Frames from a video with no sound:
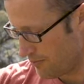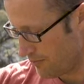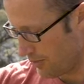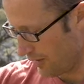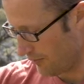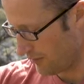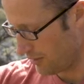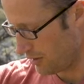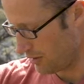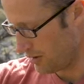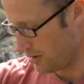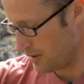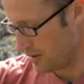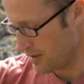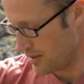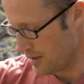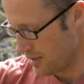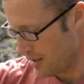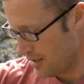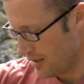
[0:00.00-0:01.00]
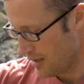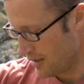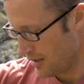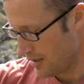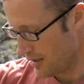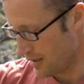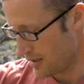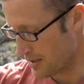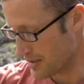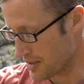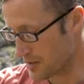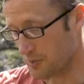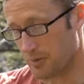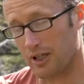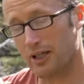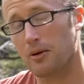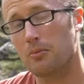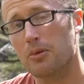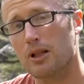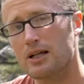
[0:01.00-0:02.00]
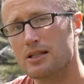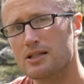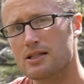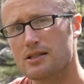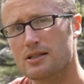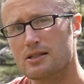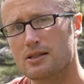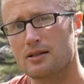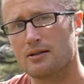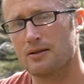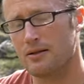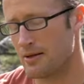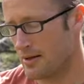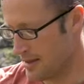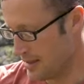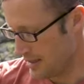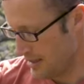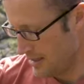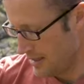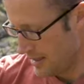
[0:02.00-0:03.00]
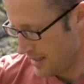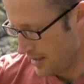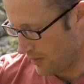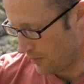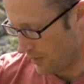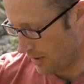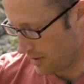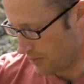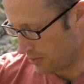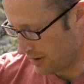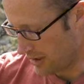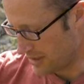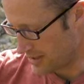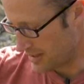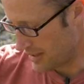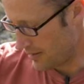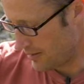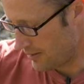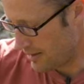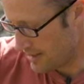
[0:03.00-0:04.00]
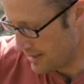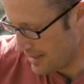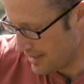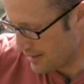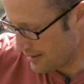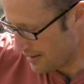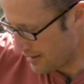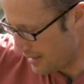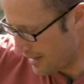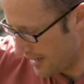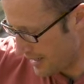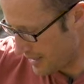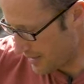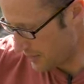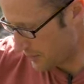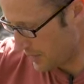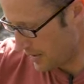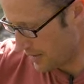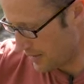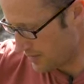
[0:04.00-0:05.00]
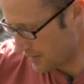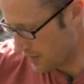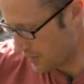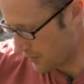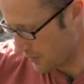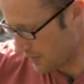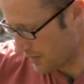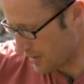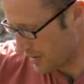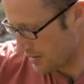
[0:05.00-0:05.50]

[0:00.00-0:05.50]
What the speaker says: buffer and spring in place. And we're gonna press down on that as we unscrew